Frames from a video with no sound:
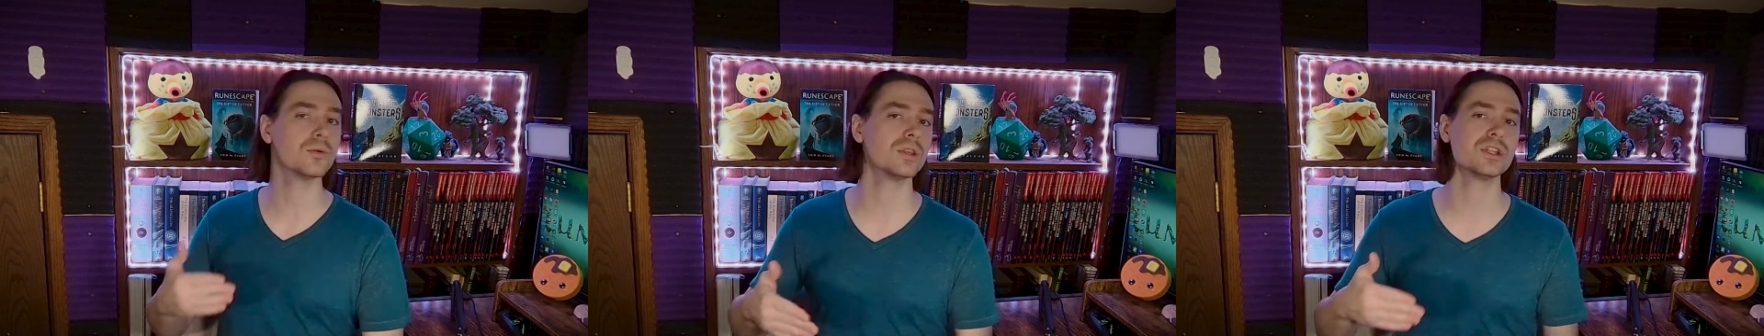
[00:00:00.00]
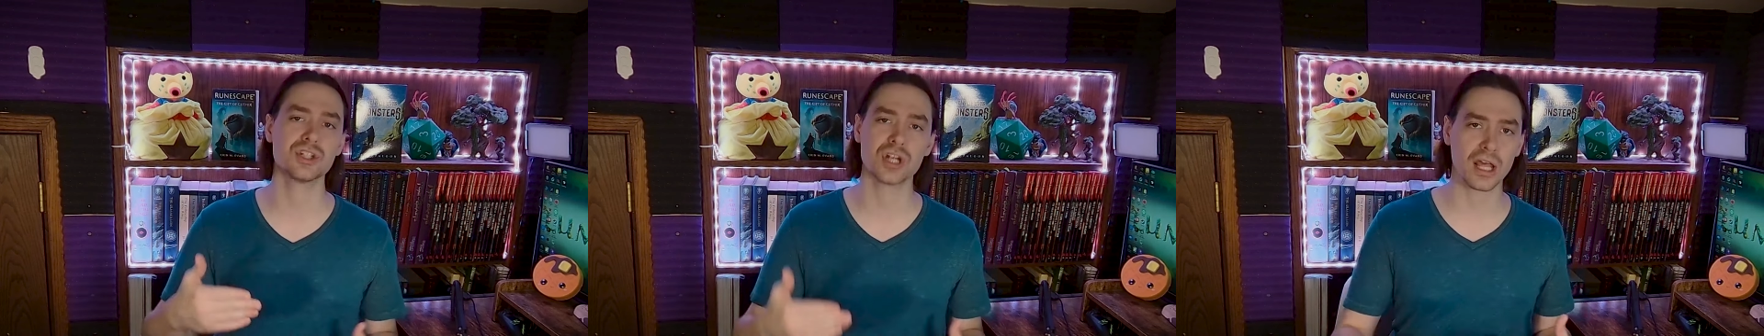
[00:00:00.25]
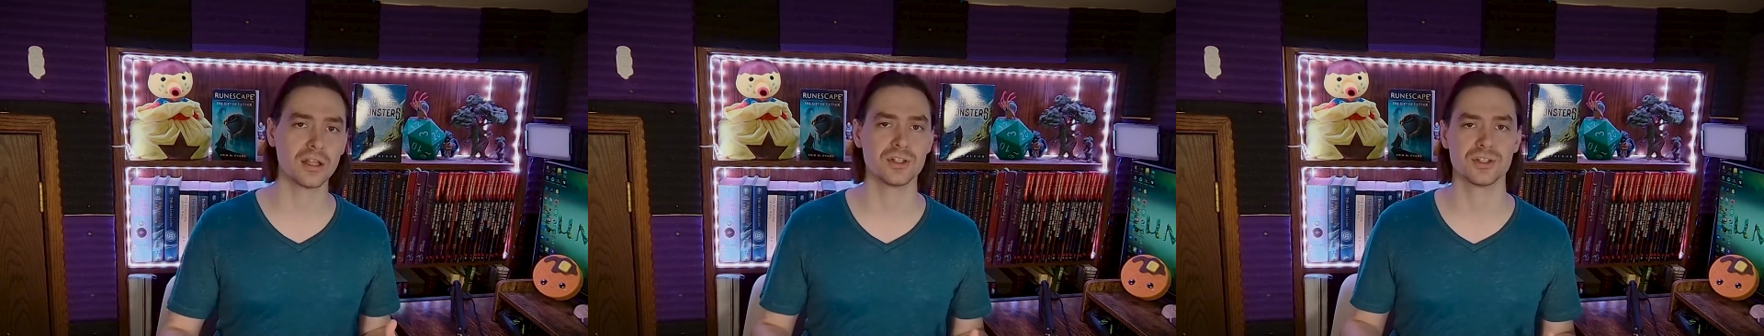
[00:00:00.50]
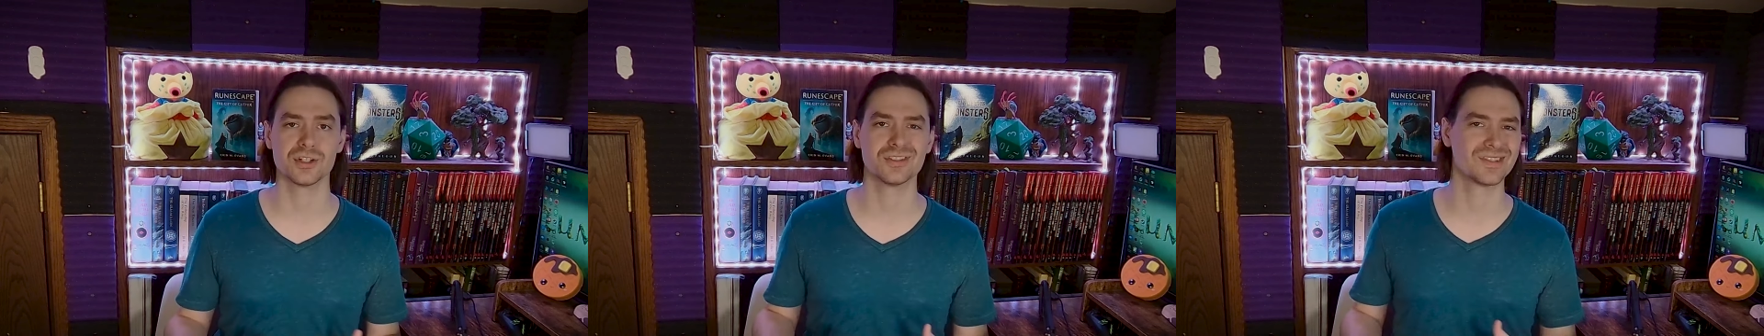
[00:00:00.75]
the
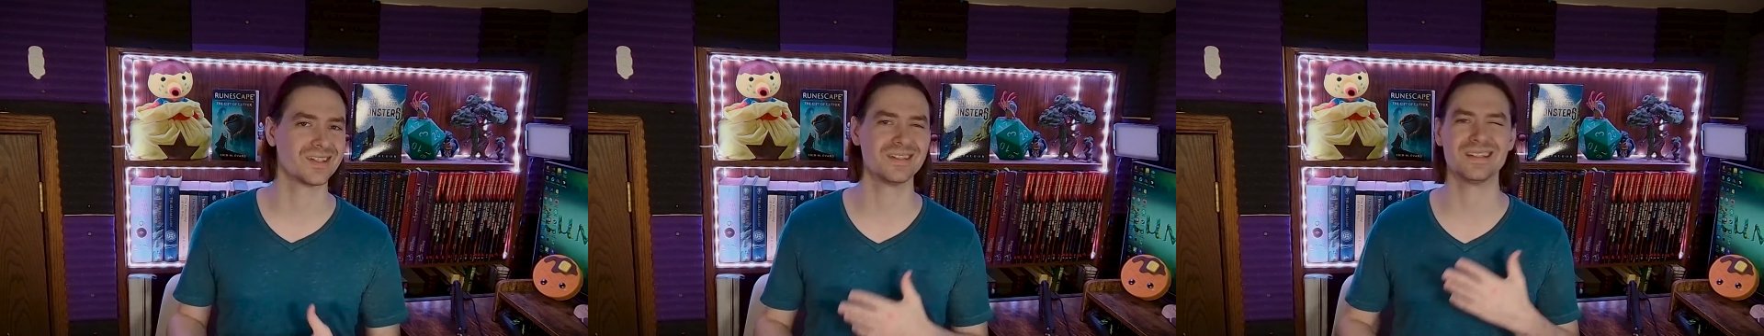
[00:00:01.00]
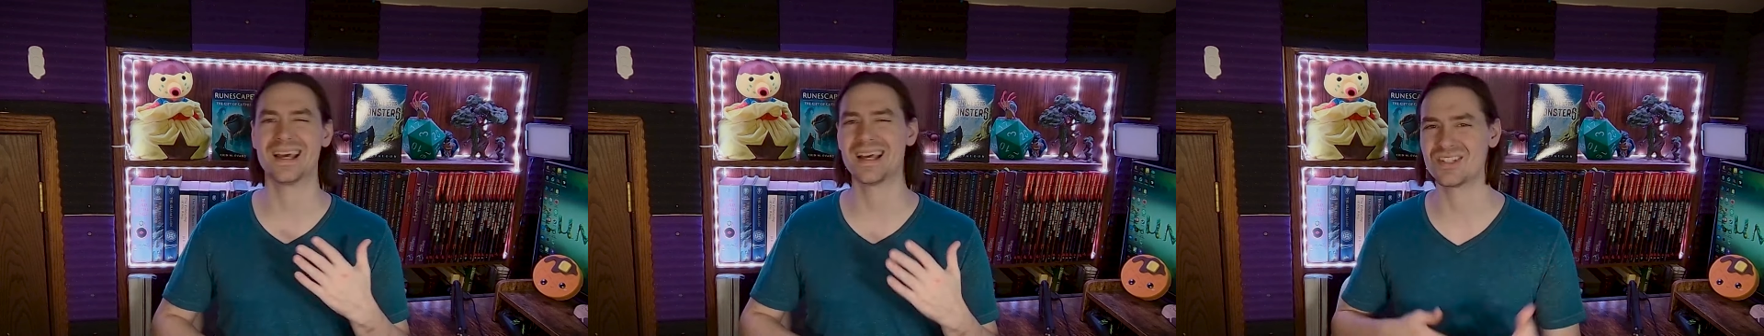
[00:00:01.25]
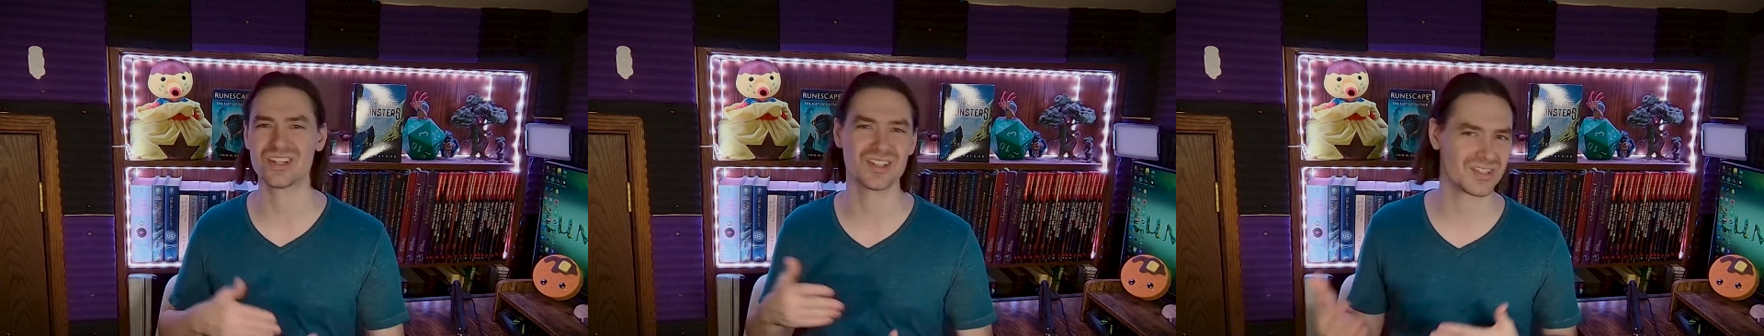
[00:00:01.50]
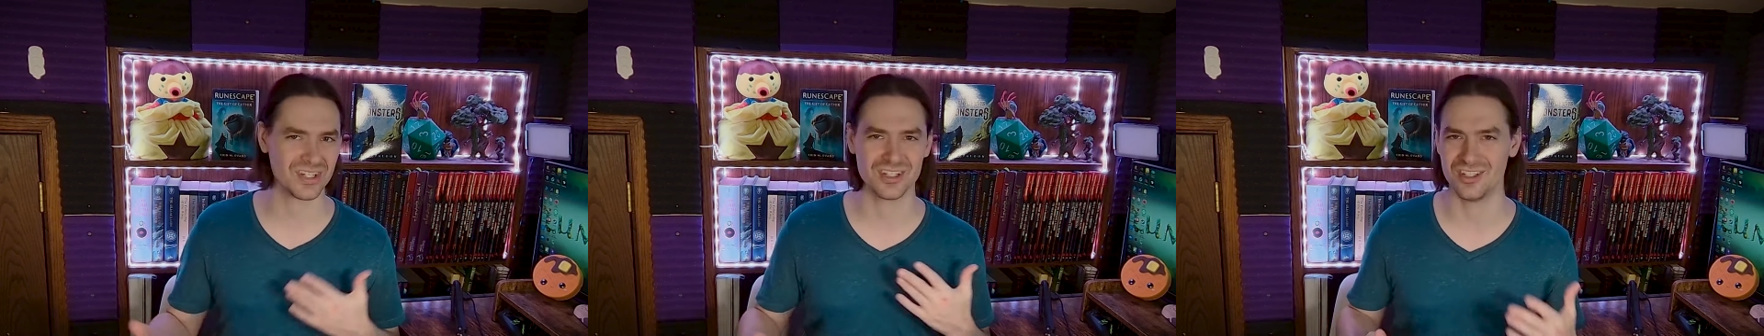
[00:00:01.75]
challenges and not
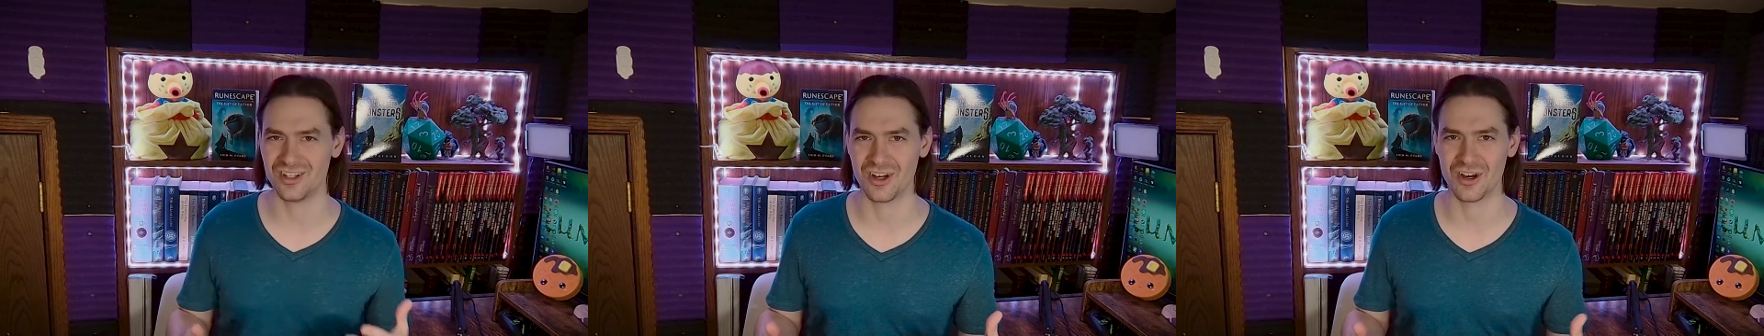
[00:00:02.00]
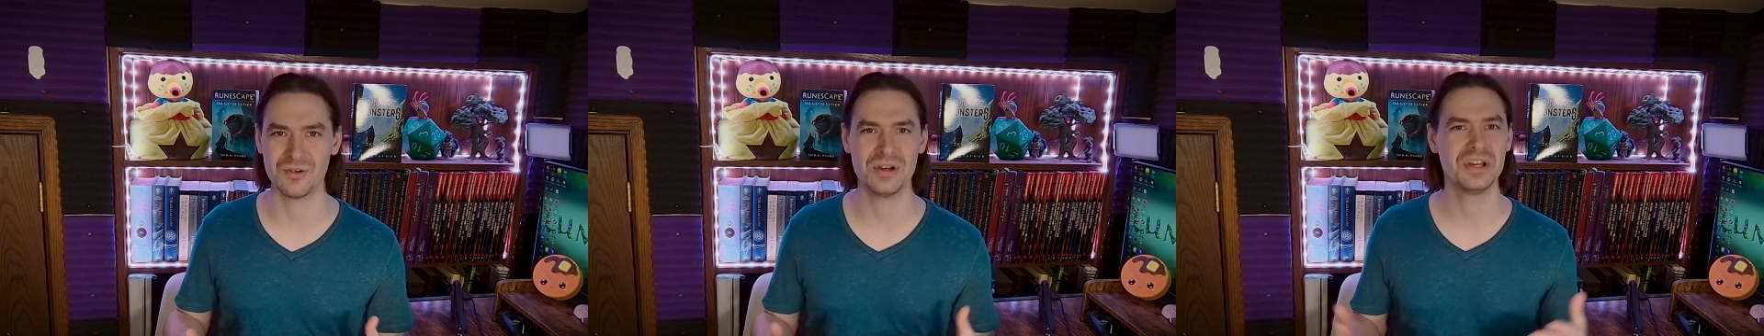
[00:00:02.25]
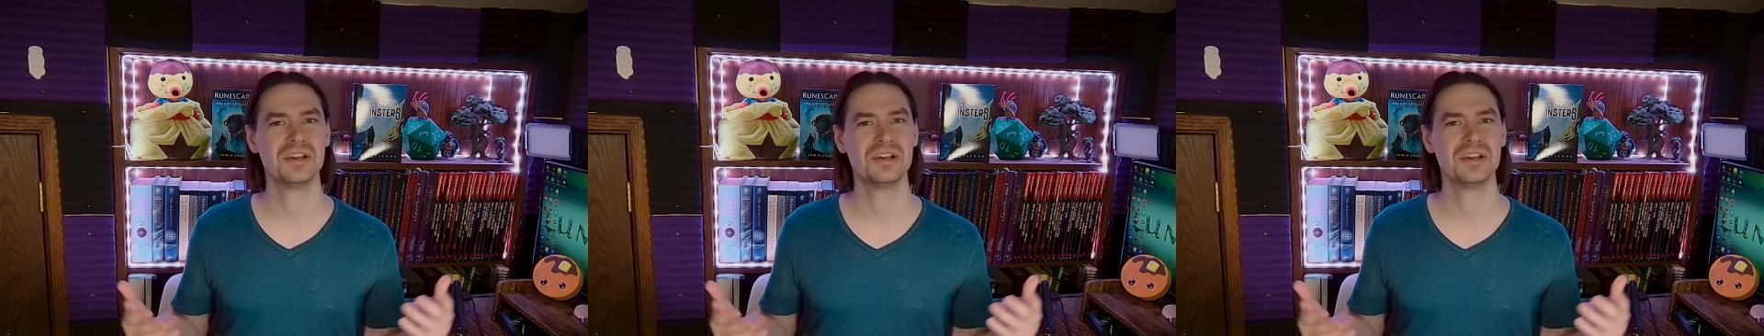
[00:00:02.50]
just a, you know,